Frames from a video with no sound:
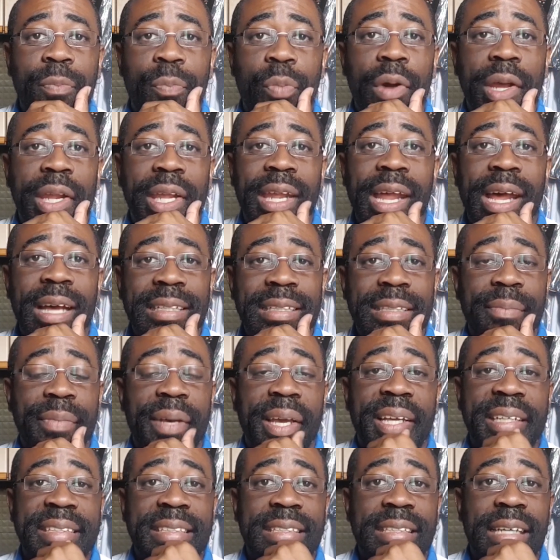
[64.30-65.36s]
pointed out to
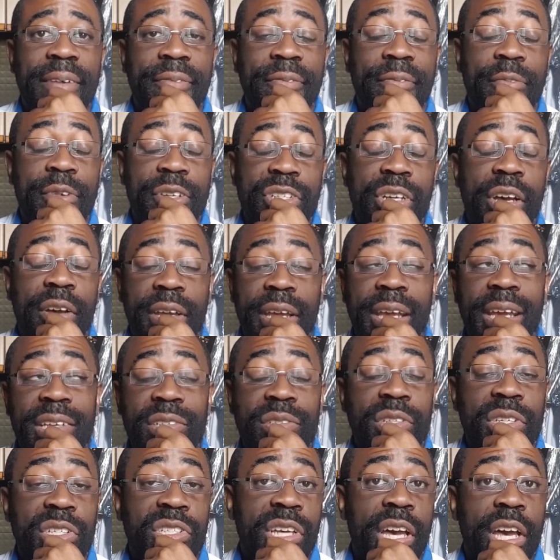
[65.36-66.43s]
me stuff which I
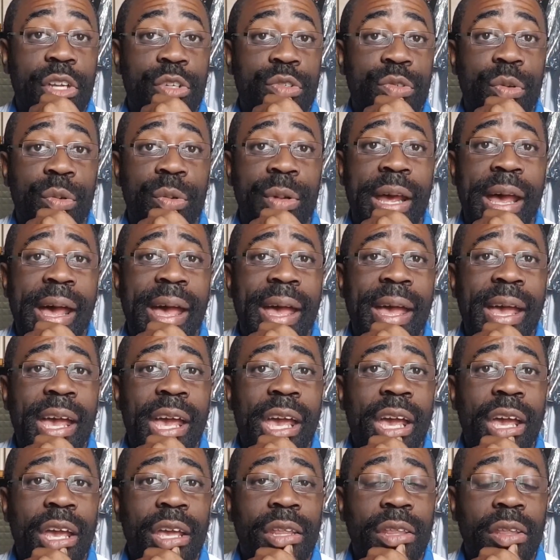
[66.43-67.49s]
guess is kind of true, that
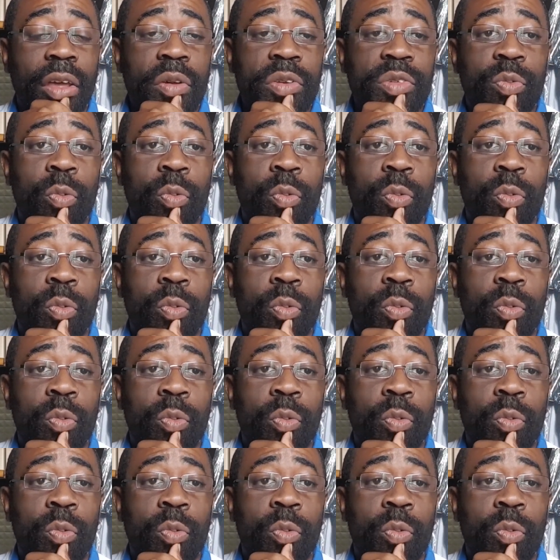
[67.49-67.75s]
those